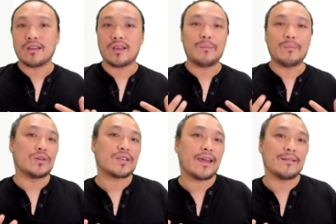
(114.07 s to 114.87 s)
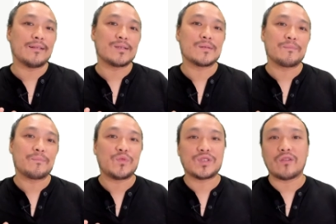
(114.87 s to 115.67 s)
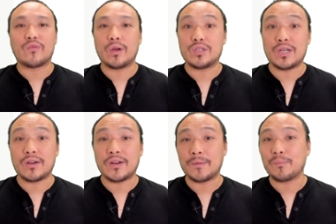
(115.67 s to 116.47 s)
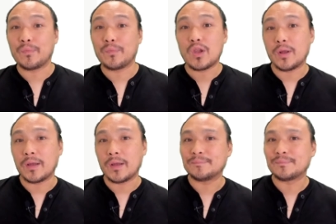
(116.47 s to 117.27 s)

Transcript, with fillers: computer science software engineering coding.